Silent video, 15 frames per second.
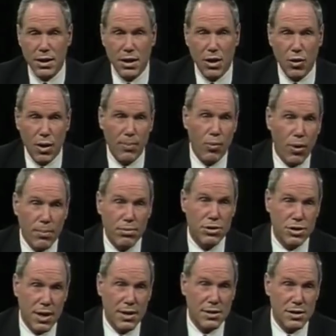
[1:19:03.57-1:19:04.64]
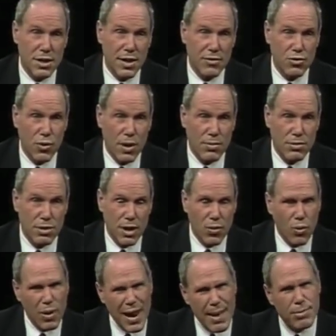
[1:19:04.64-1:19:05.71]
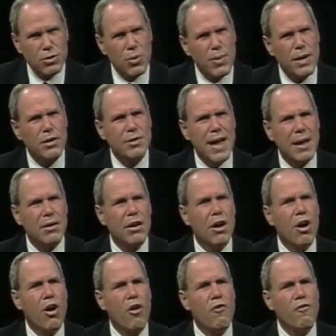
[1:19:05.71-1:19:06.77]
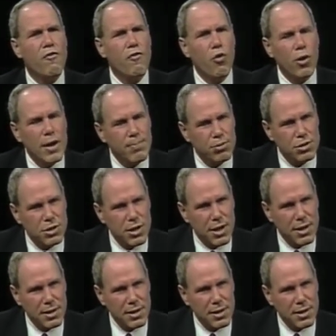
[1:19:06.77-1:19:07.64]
going to go up 1% instead of 20%. What happens when we go down 40%?